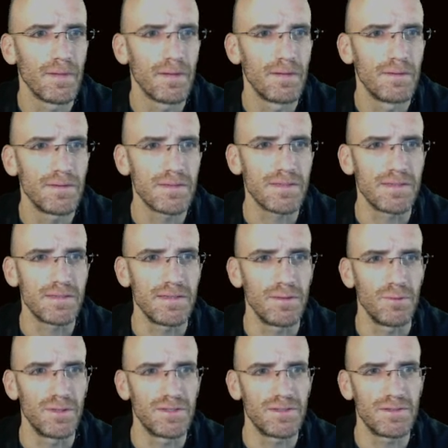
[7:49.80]
just to see
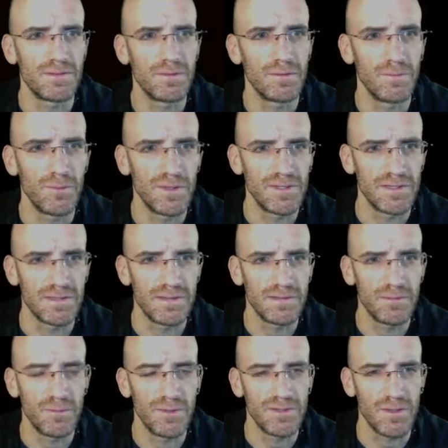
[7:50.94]
which
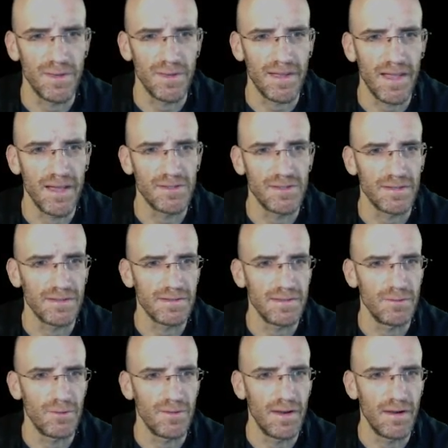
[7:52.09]
are we catching, to see
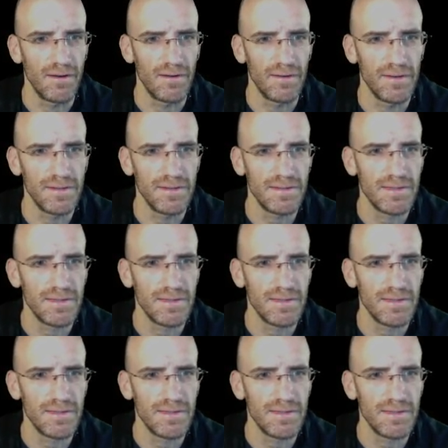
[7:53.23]
where the error is.